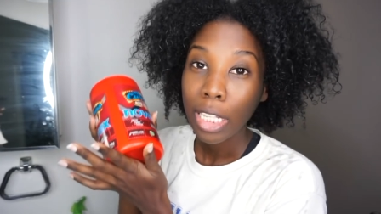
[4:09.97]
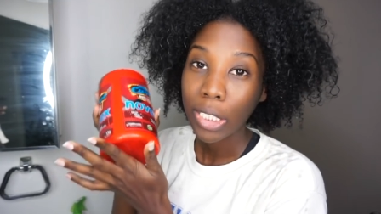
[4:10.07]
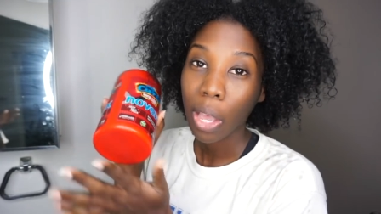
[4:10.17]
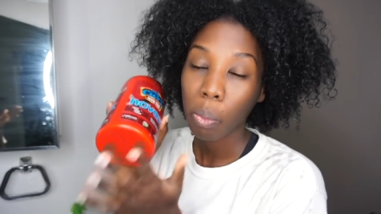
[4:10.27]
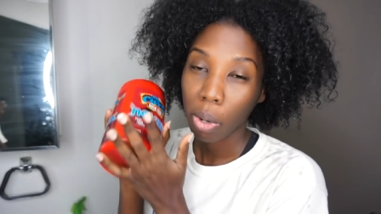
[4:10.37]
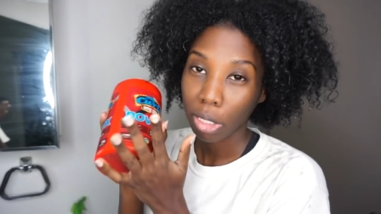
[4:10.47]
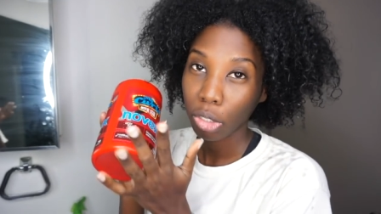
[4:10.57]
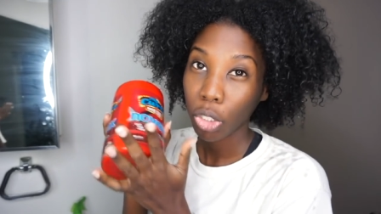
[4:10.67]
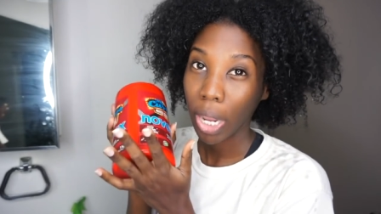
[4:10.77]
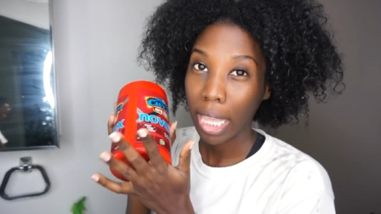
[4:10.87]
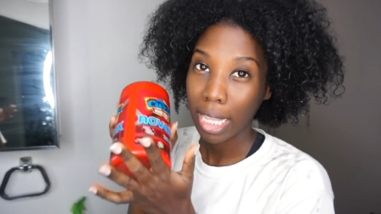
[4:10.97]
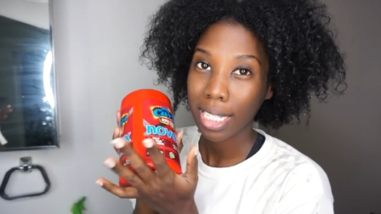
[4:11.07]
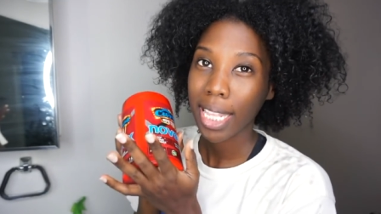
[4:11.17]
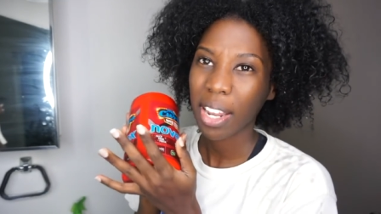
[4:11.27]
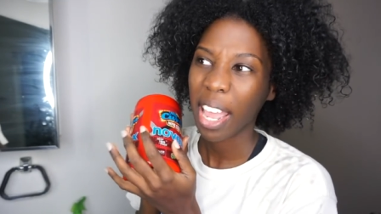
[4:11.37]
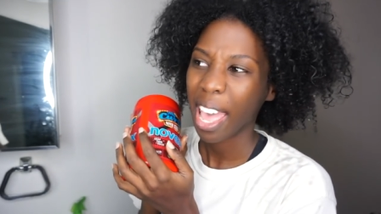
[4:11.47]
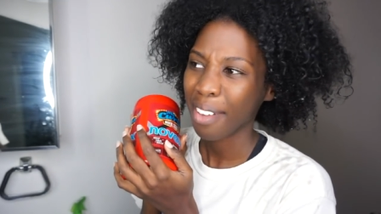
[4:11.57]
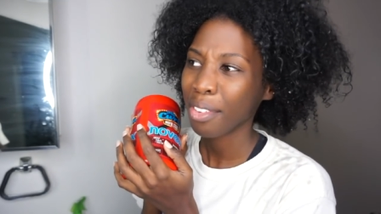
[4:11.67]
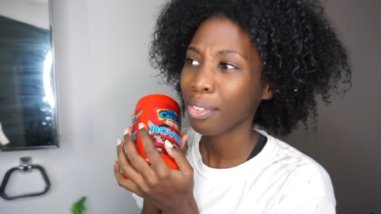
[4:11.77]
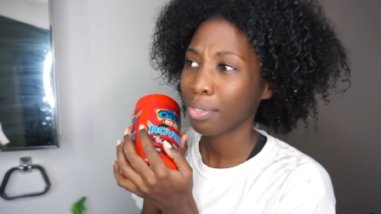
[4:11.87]
So I want to try this out. I
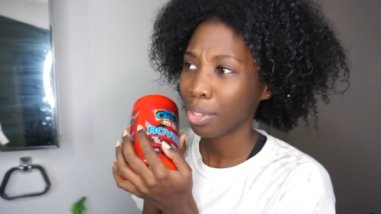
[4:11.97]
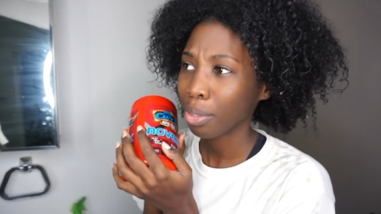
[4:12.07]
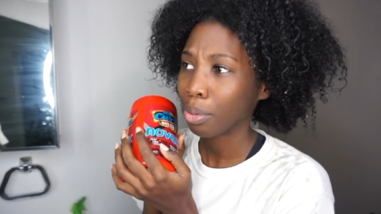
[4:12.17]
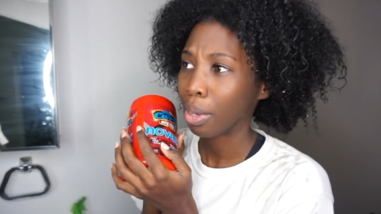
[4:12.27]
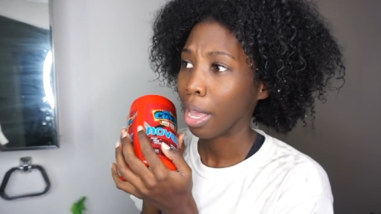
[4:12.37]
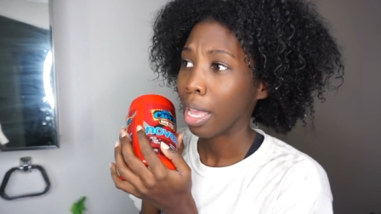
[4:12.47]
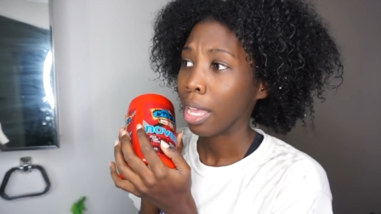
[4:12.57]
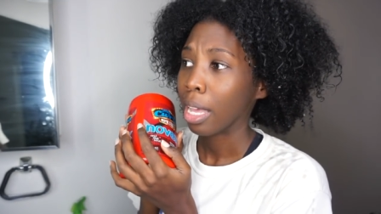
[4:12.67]
have a few